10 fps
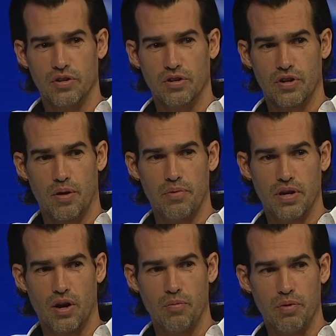your company
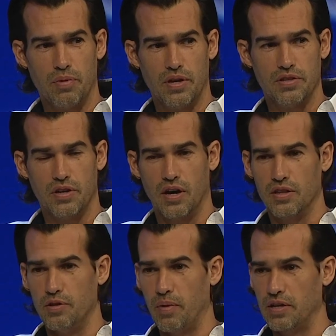and help you meet the
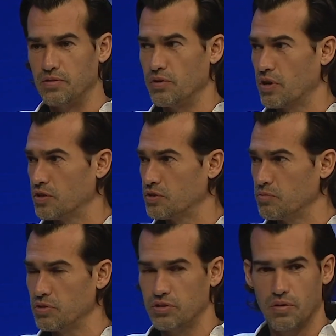demands of your
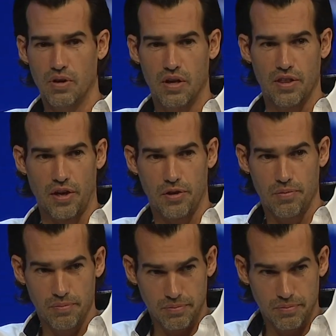customers. So thank you.